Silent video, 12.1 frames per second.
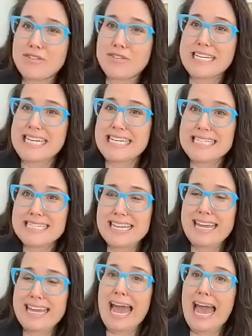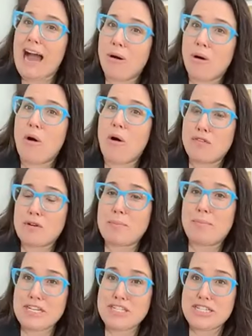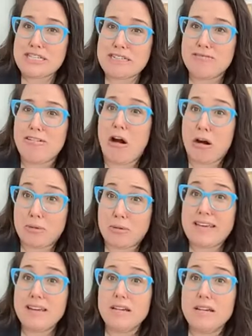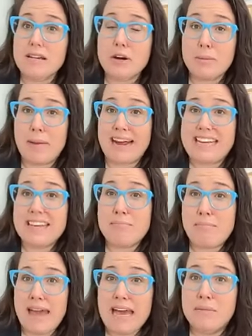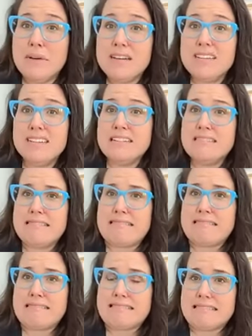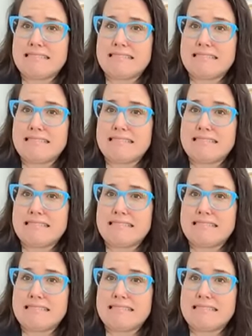over this? Like, how over budget are we, Hermione? Okay. So